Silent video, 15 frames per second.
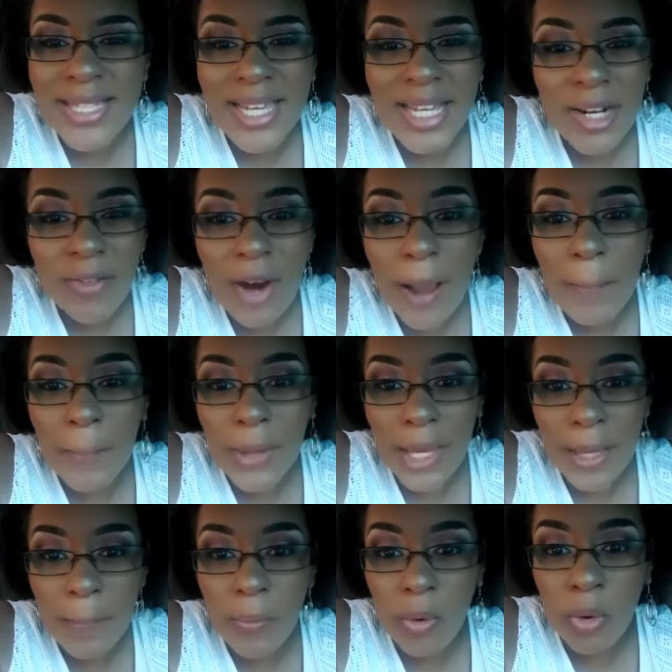get around
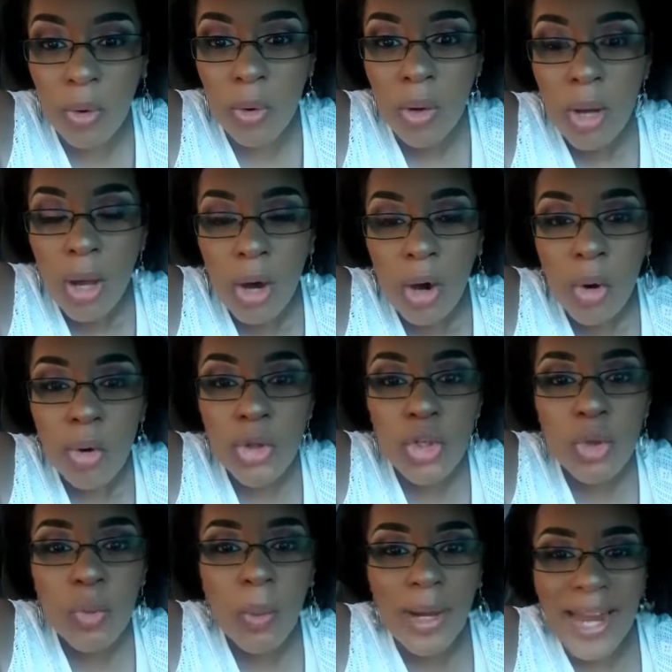people who
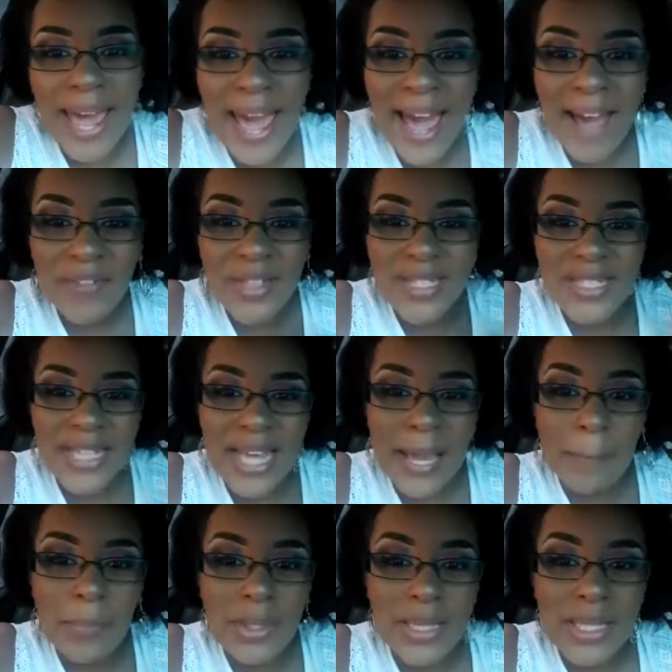you want to have the
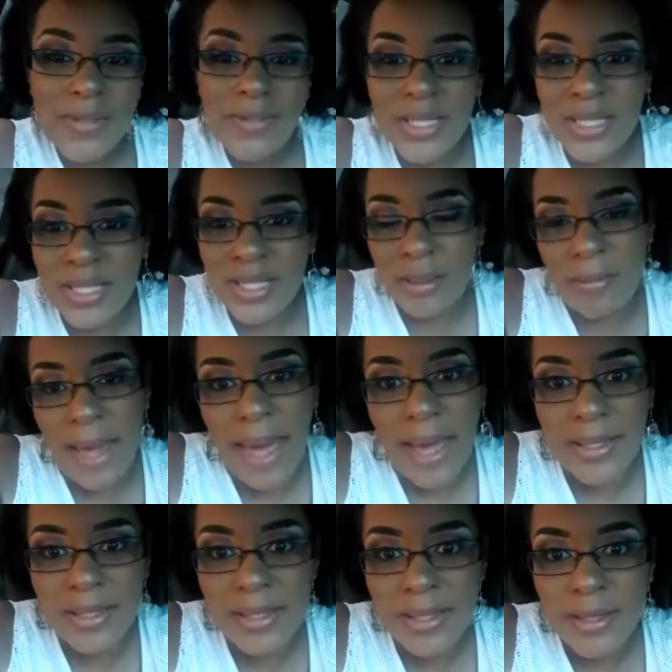same belief system
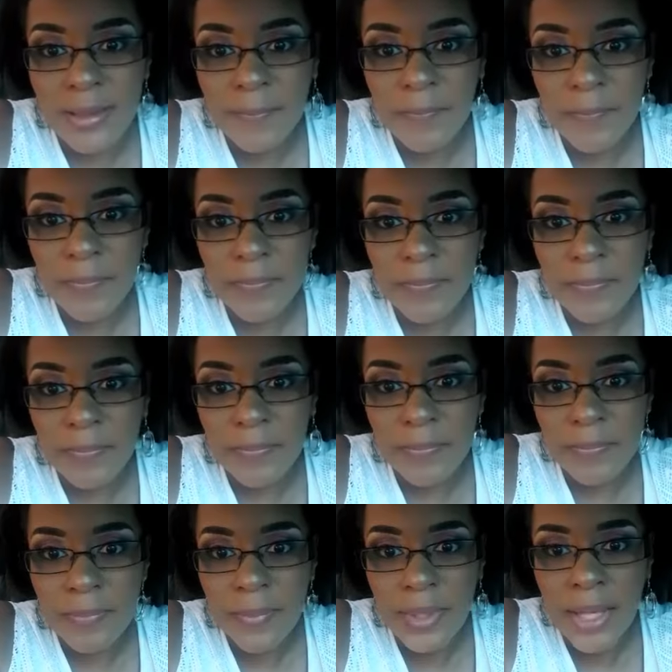as.
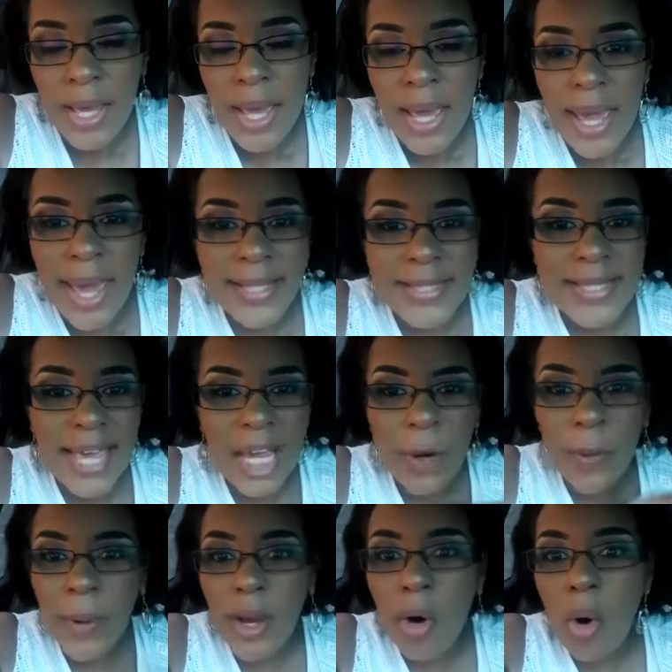And take
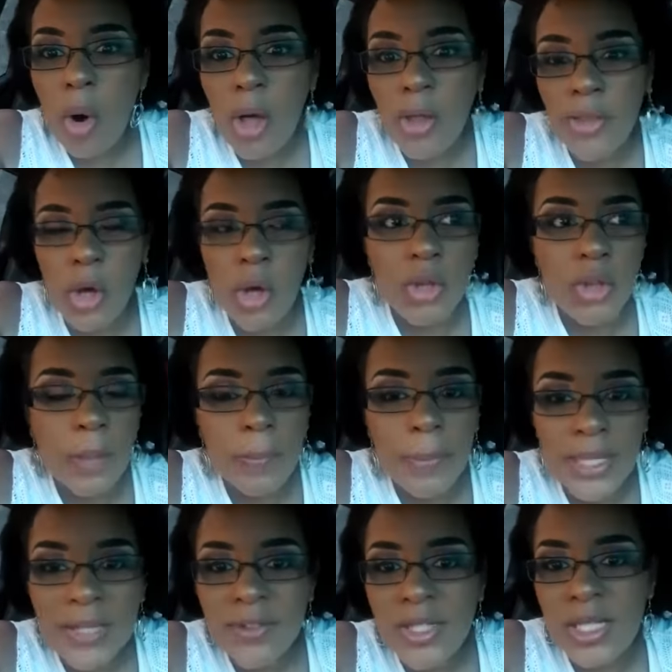away all the
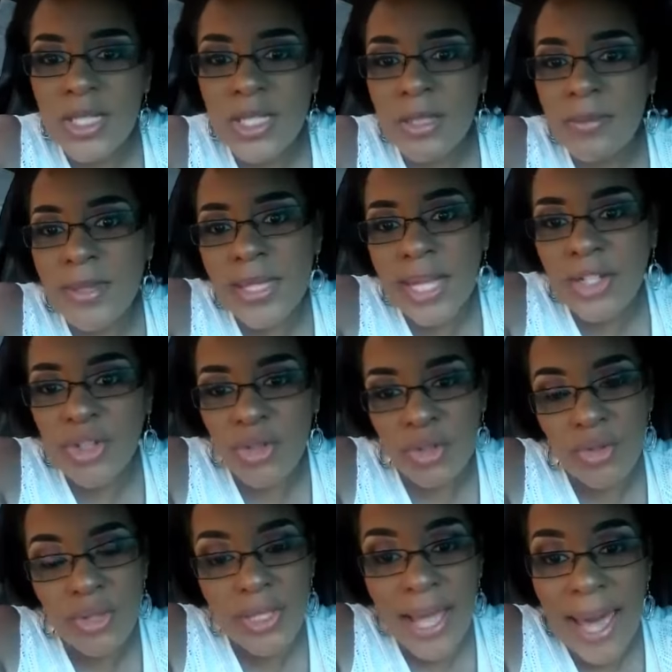belief systems that you
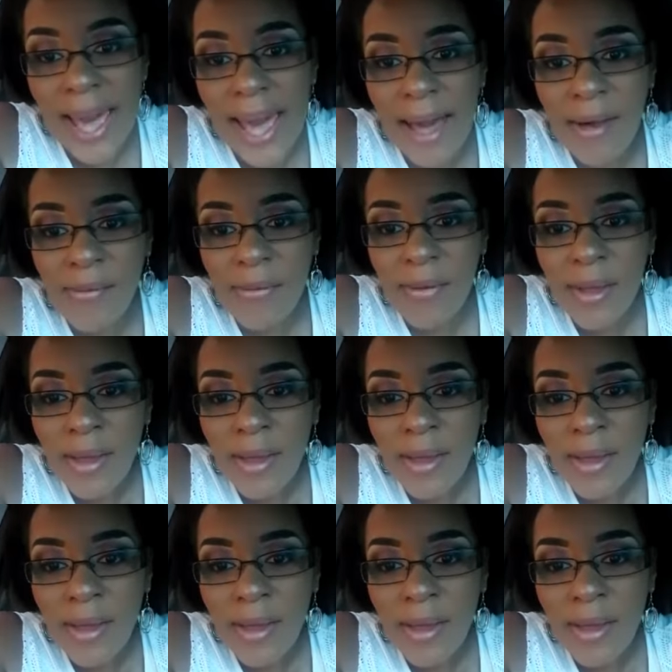used to have